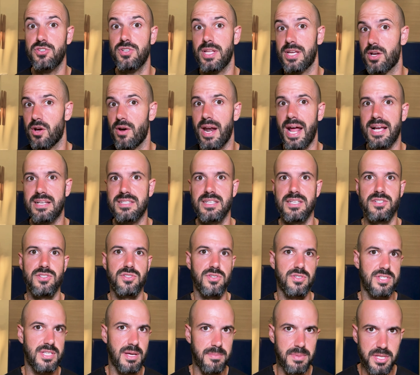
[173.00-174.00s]
eventually got
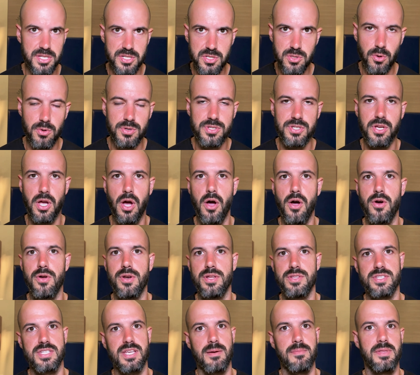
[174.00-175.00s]
access to some of the source
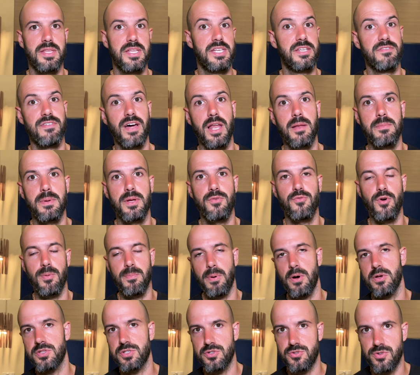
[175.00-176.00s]
code and some of the development
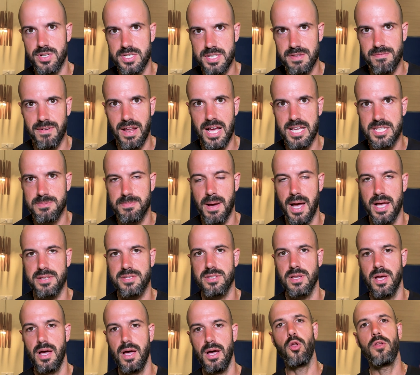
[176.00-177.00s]
repositories of
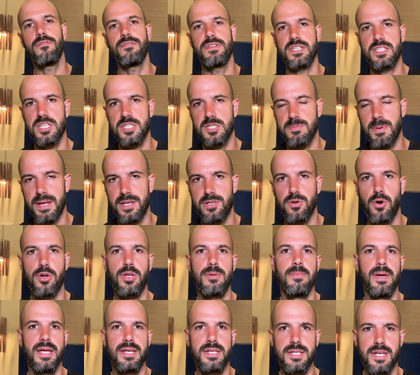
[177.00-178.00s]
LastPass. All of this has been
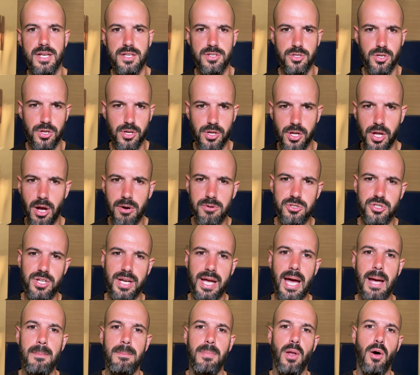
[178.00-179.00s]
documented and you can go
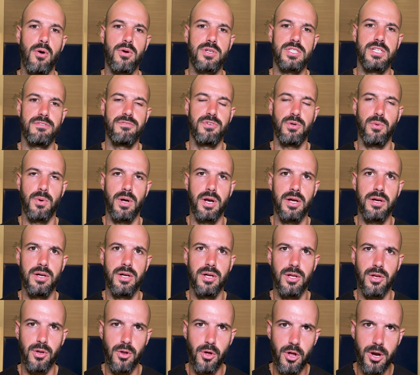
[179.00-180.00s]
and check out blogs if you want
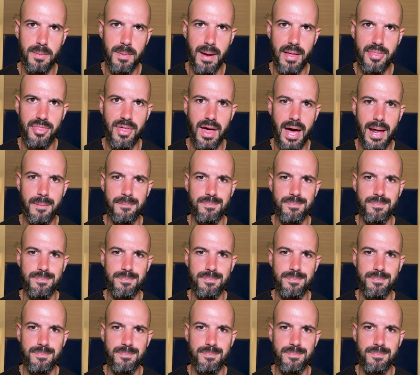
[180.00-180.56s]
to learn about